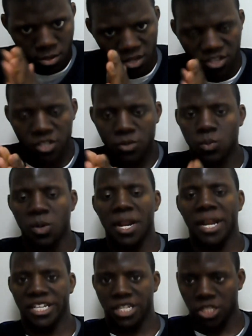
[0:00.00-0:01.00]
this is what
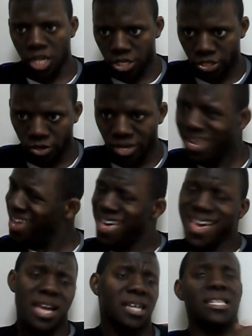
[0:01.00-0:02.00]
I need to talk to you,
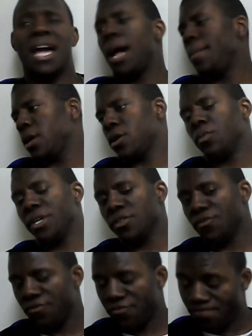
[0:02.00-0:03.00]
because I'm not going to wait till